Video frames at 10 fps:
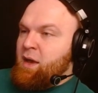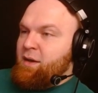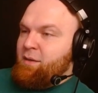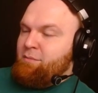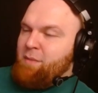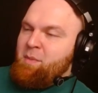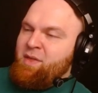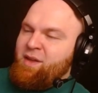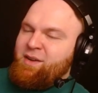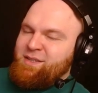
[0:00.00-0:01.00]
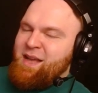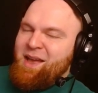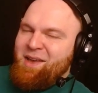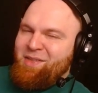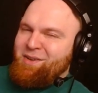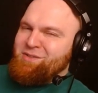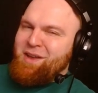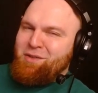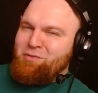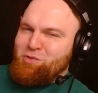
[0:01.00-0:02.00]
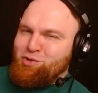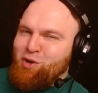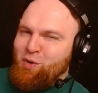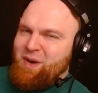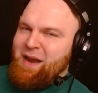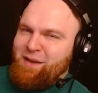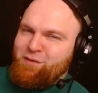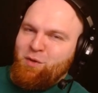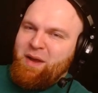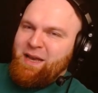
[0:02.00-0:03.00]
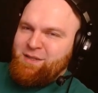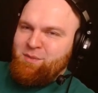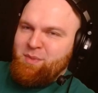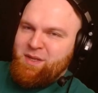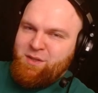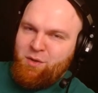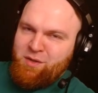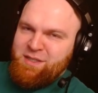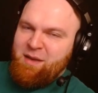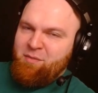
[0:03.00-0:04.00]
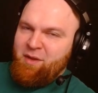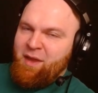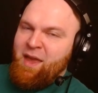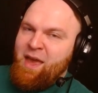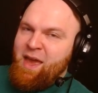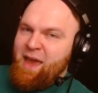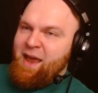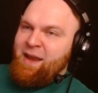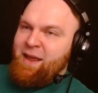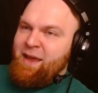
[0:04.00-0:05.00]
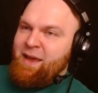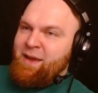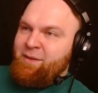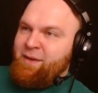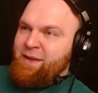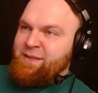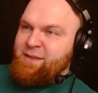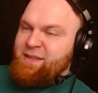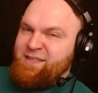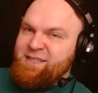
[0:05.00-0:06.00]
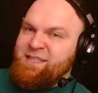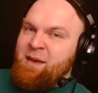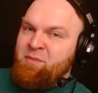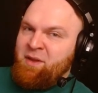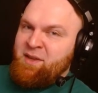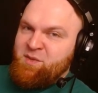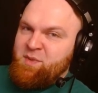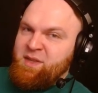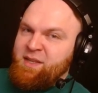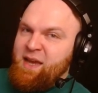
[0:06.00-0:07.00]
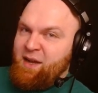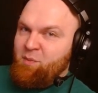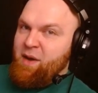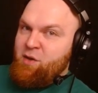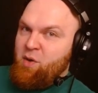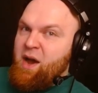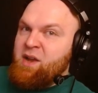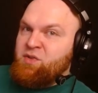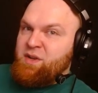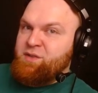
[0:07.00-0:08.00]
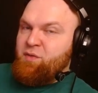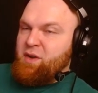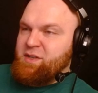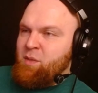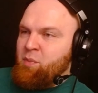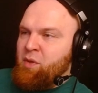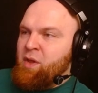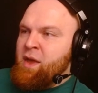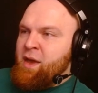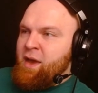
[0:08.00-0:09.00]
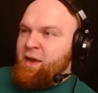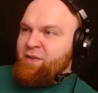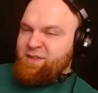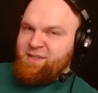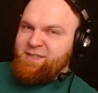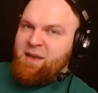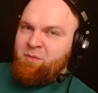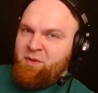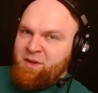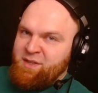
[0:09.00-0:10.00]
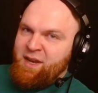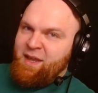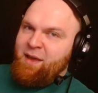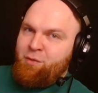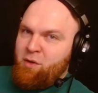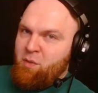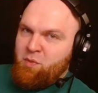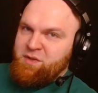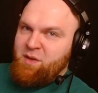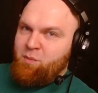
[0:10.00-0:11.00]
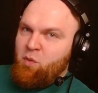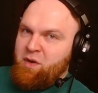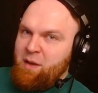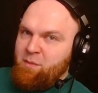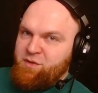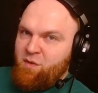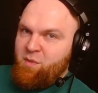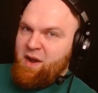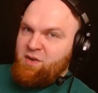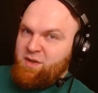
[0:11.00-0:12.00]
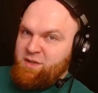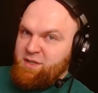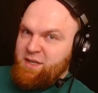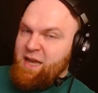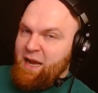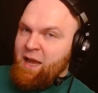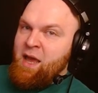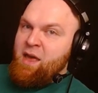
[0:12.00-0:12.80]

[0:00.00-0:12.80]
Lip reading: I mean, there is nothing to show, right? If you cast in Blizzard on something and this something is being attacked by your Huntress, for example, this something is going to get 30% more damage from Huntress's attack.